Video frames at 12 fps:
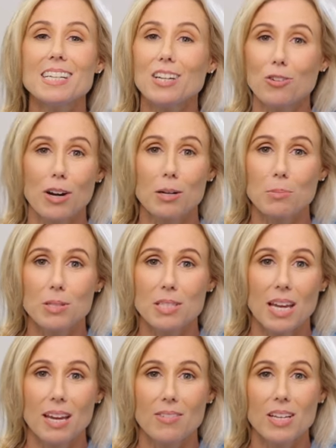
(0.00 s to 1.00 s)
an incredible
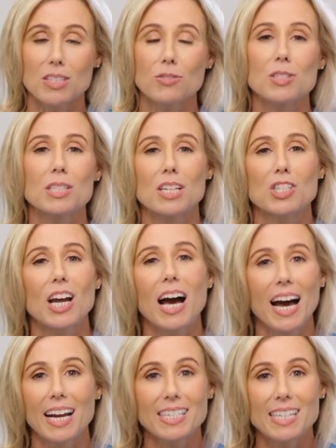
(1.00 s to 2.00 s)
savings for such a
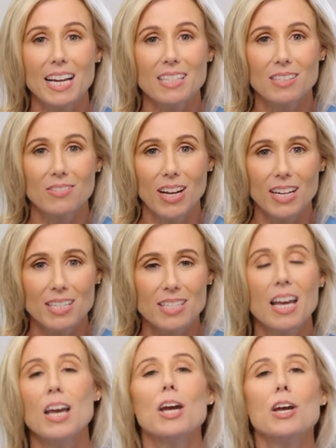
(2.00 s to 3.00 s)
high-tech device.
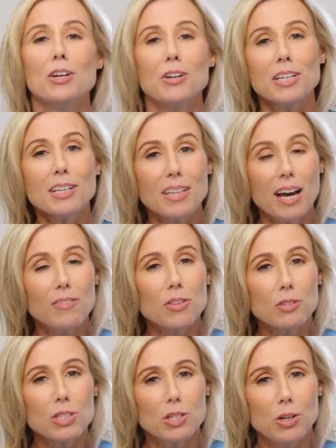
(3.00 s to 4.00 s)
You're gonna love the
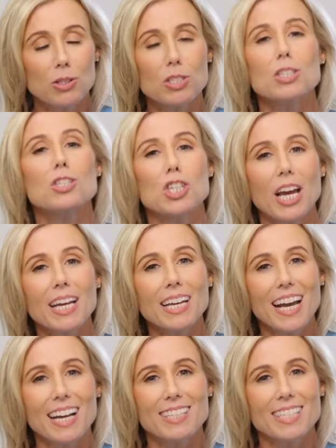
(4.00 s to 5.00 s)
results. Check
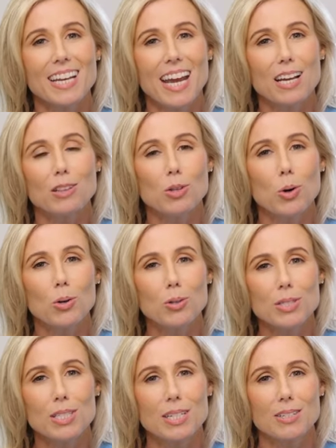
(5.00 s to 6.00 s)
it out today at
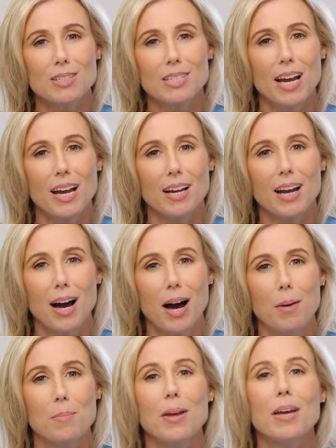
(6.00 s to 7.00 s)

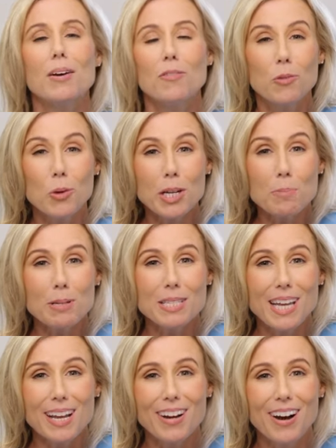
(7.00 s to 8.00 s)
localsteals.com.
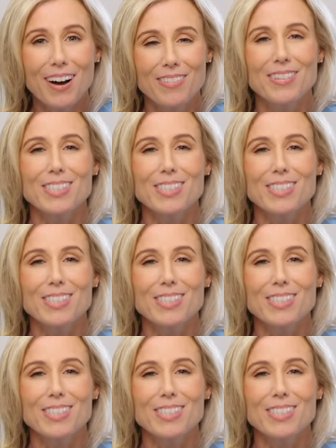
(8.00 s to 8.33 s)
40% off.